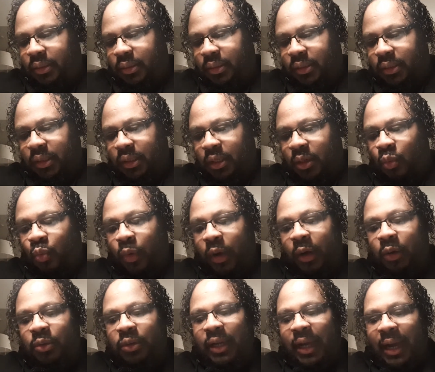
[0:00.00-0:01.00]

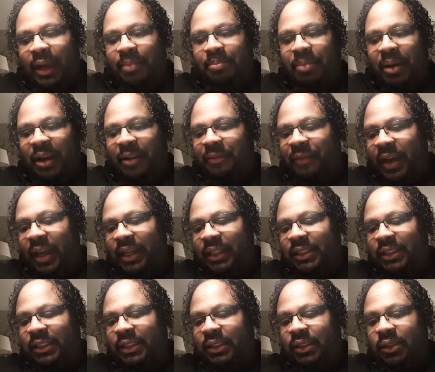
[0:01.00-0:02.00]
wealth gotten by
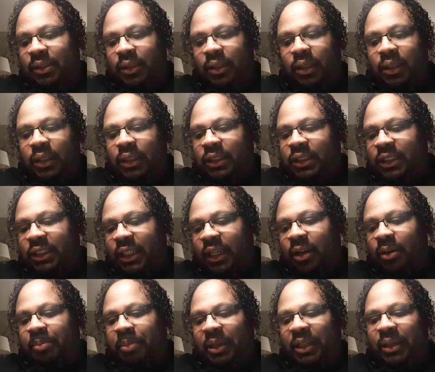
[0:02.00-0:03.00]
vanity
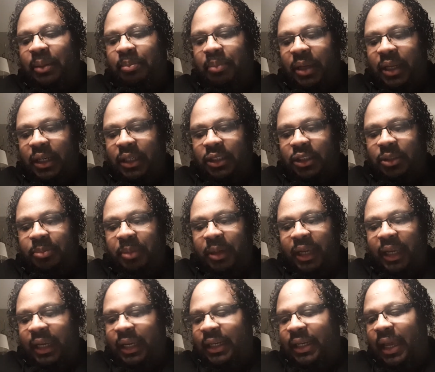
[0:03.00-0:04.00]
shall be diminished, but
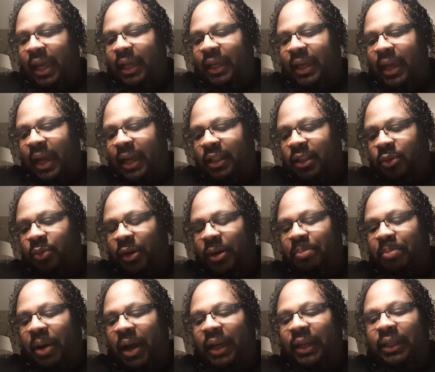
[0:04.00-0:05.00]
he that
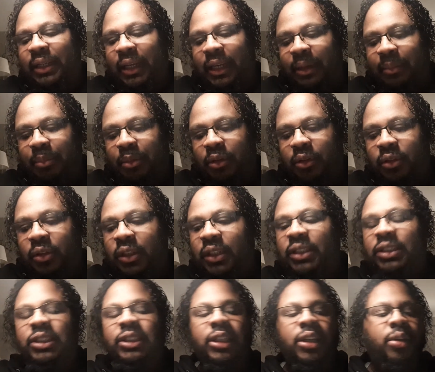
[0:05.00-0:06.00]
gathereth by labor
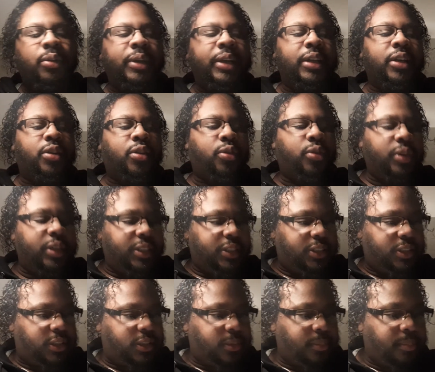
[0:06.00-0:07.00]
shall
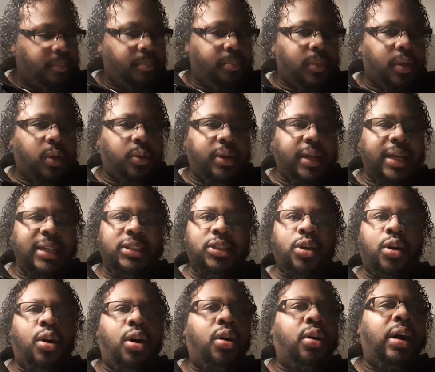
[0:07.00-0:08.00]
increase. Okay, so
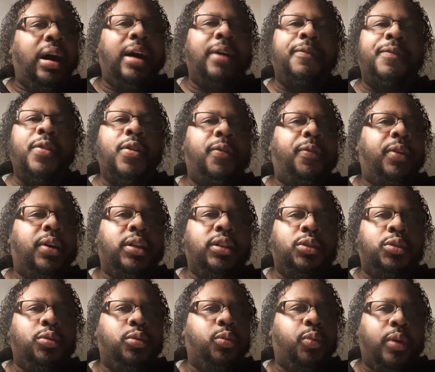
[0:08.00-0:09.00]
all our
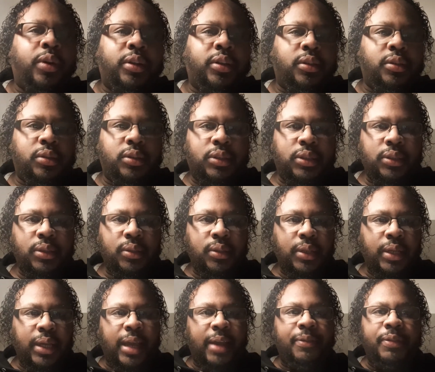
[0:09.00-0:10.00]
forefathers was workers,
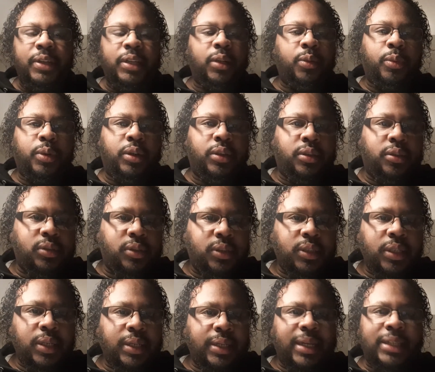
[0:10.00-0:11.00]
heavenly workers.
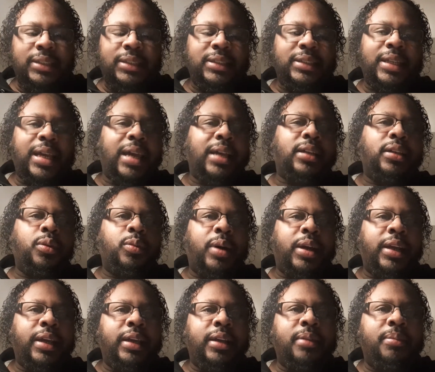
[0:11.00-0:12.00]
That's exactly why
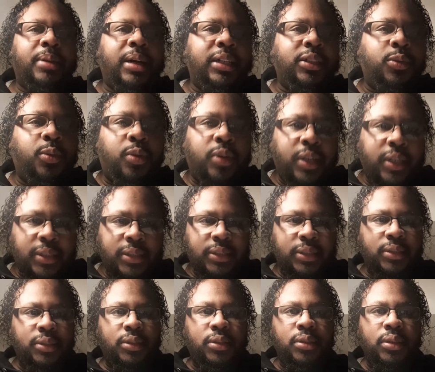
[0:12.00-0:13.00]
the Edomites wanted
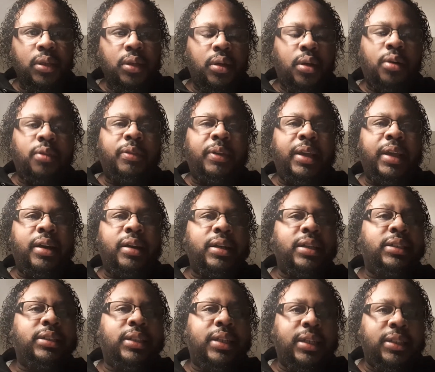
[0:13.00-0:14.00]
us over here in
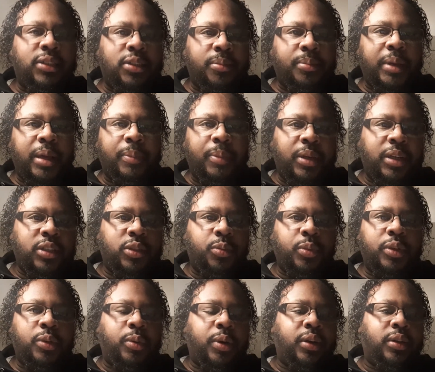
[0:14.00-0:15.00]
this land so bad, because
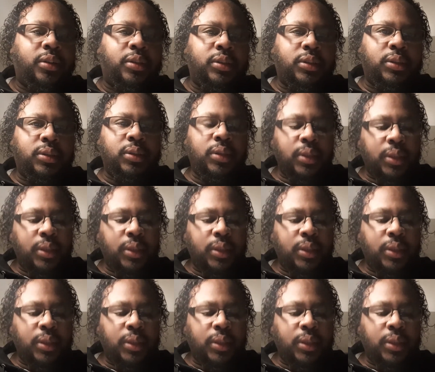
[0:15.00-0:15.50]
we workers.